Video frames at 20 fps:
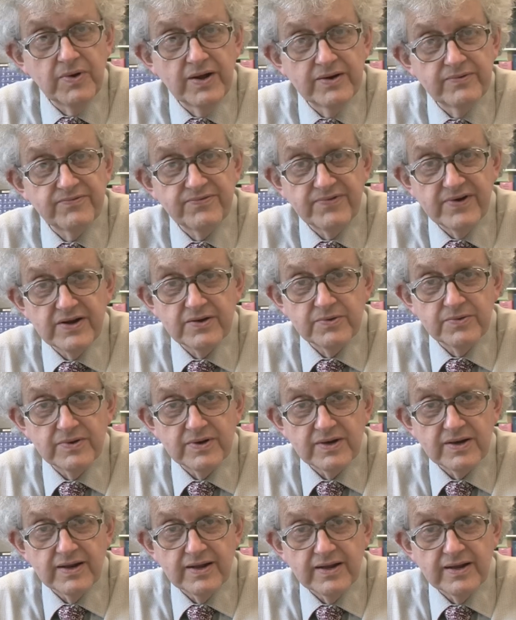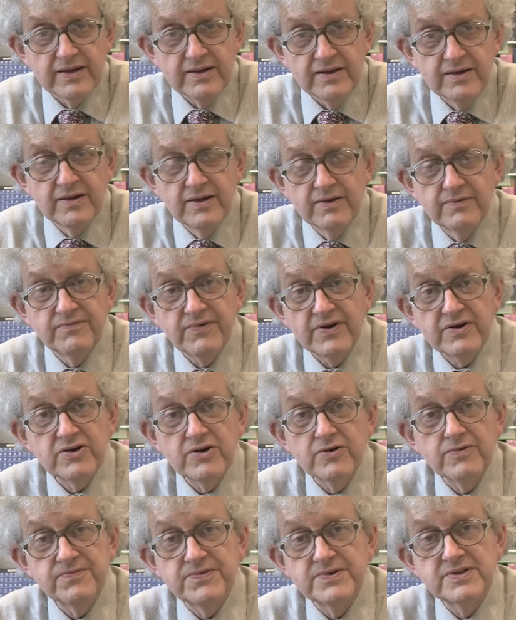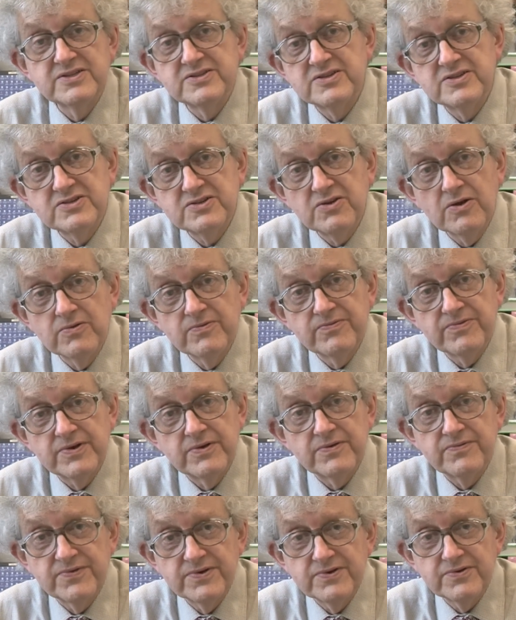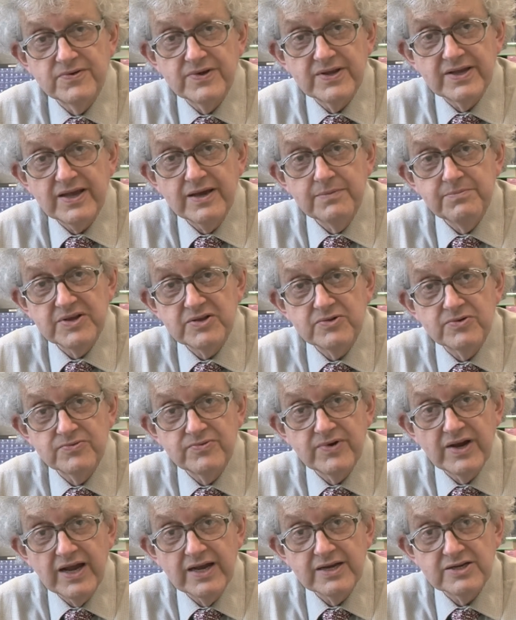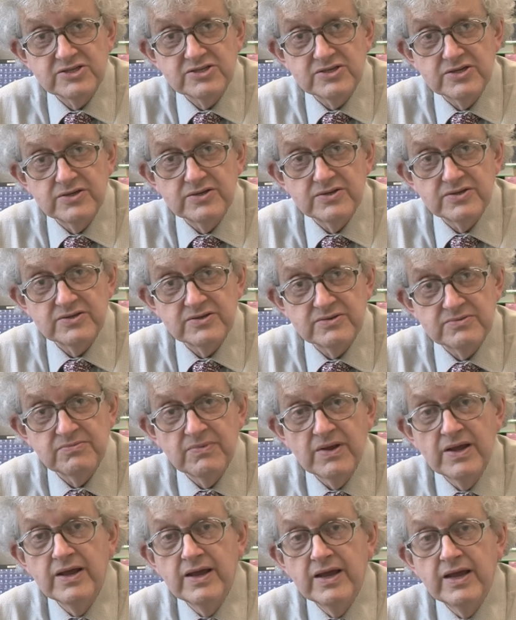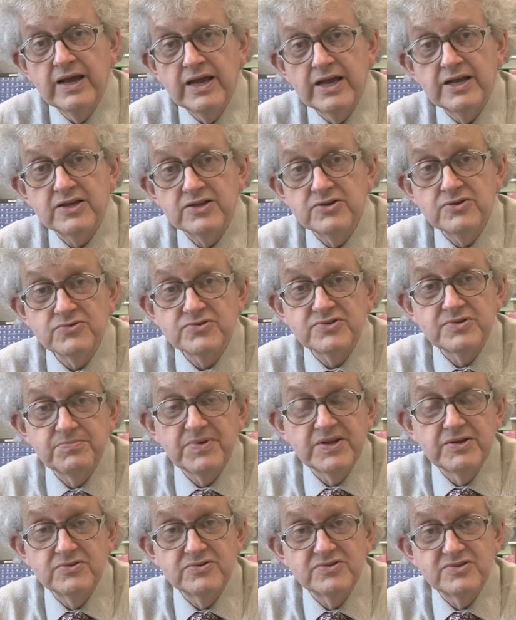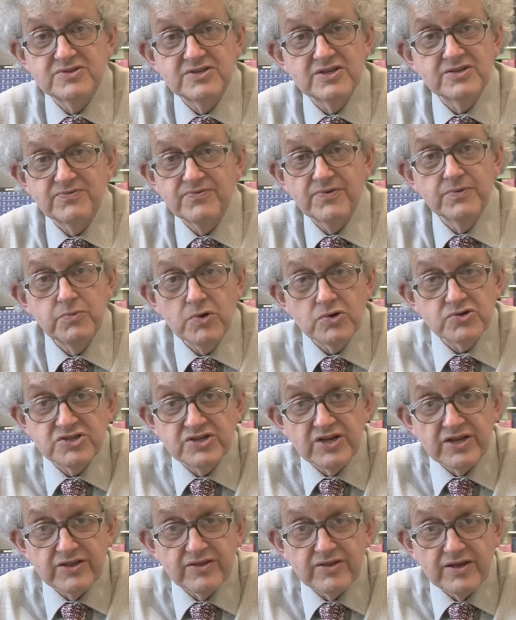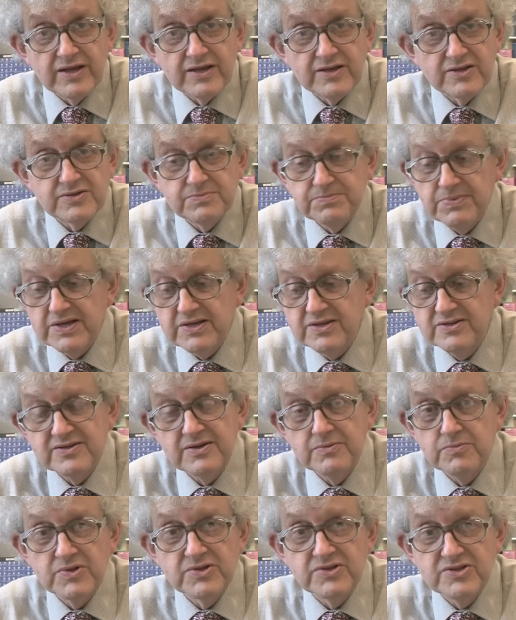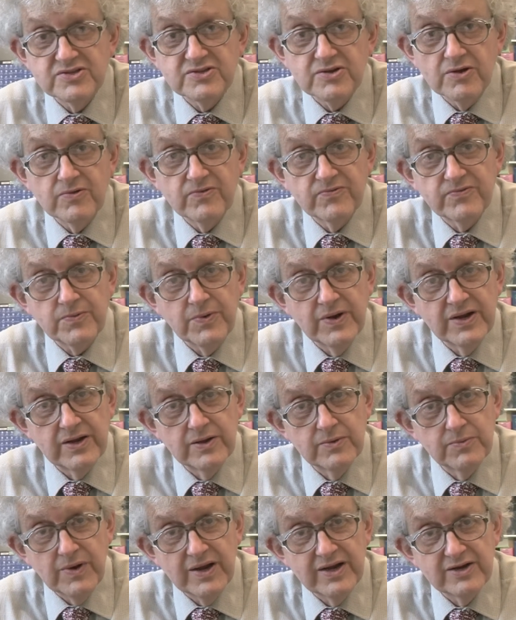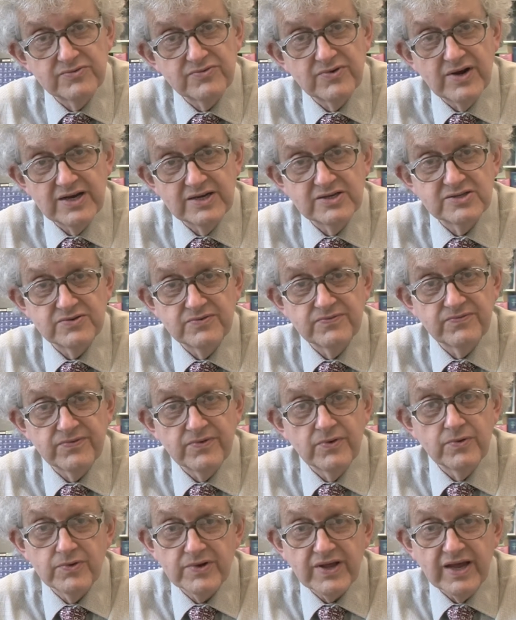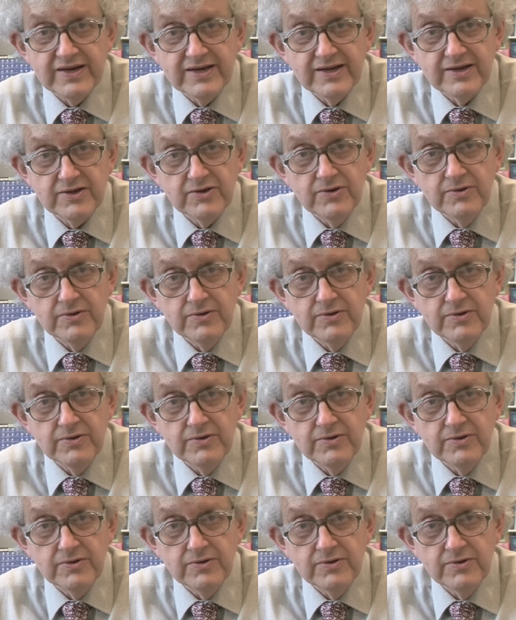quite frequently, very often as a solvent for doing chemical reactions. It can also be used just for washing things because it will dissolve quite a wide range of organic